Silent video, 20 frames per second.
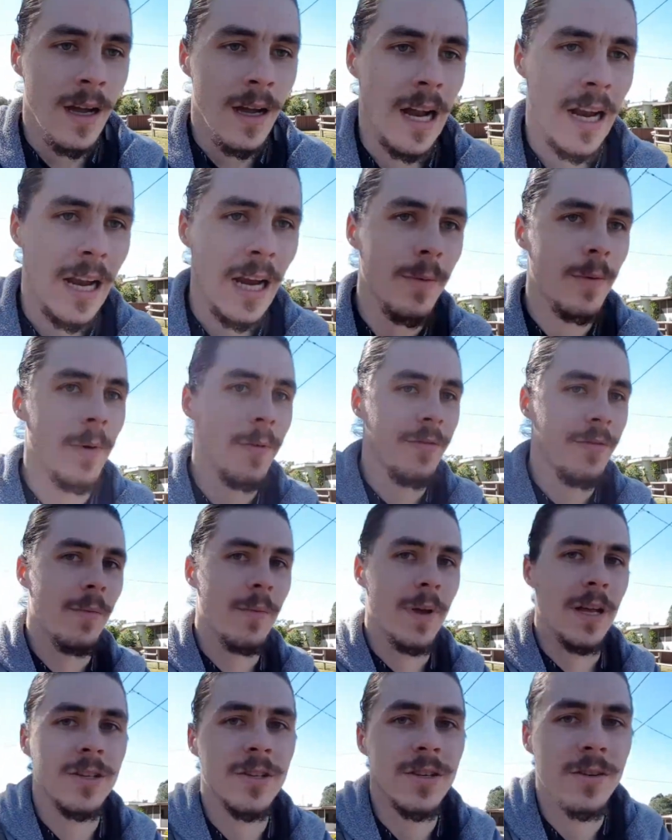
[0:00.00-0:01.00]
I can't remember if I
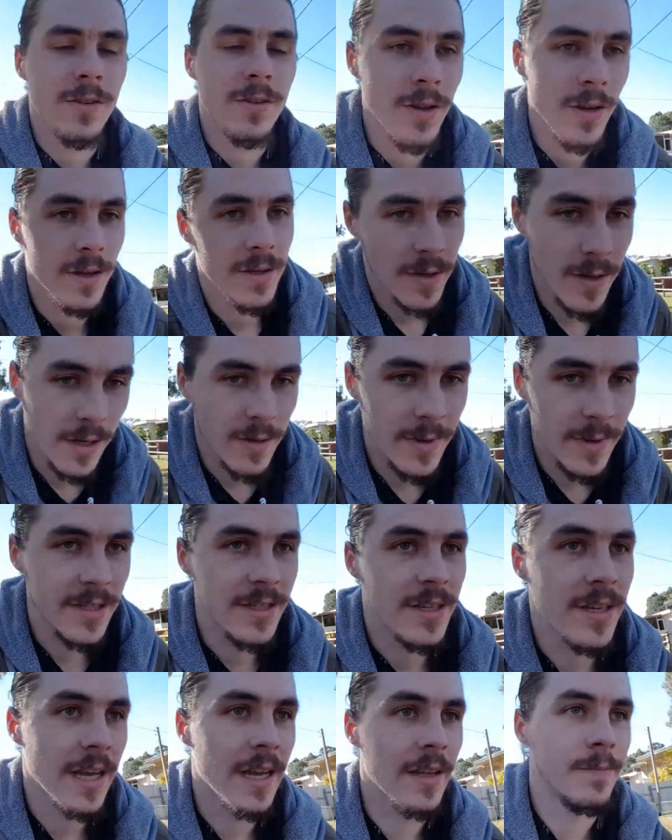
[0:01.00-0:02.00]
mentioned or not, so I'm going to
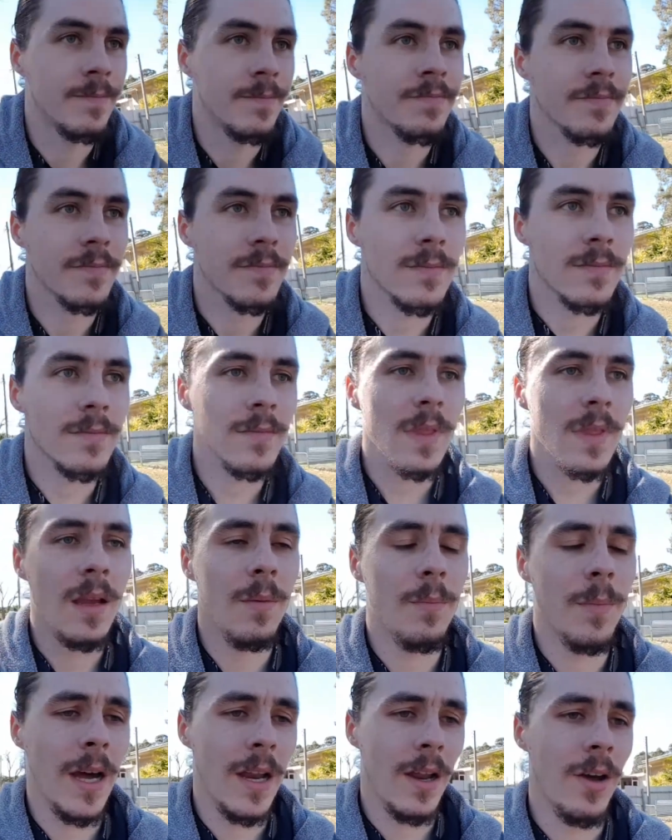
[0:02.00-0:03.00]
mention again.
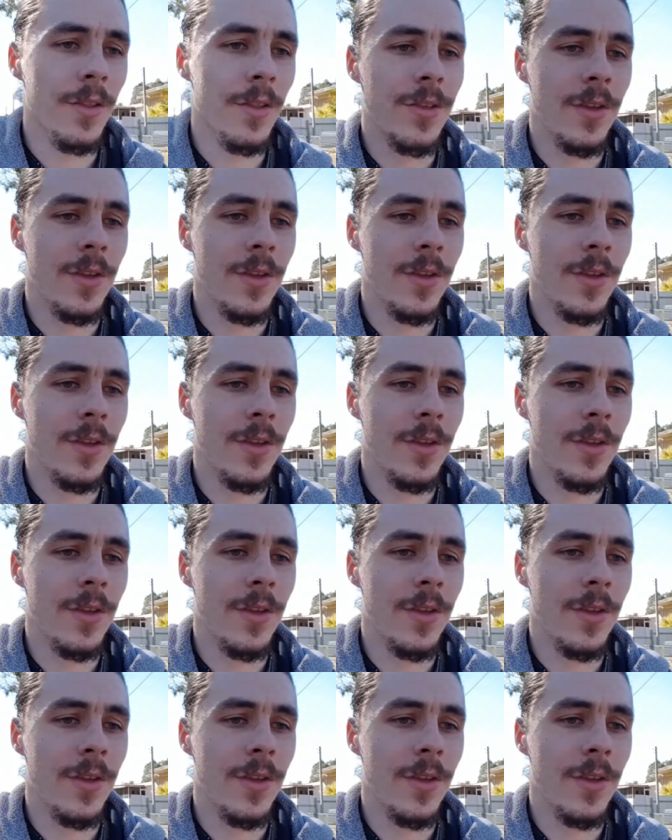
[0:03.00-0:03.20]
But on